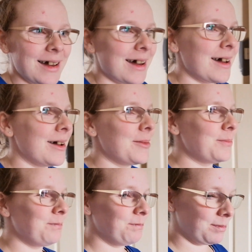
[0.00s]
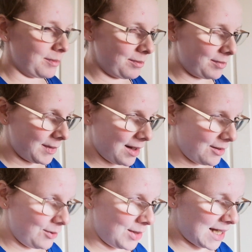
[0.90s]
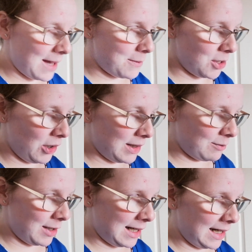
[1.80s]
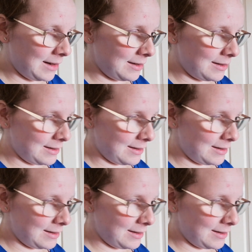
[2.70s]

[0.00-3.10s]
um, we're just keeping an eye on him, really.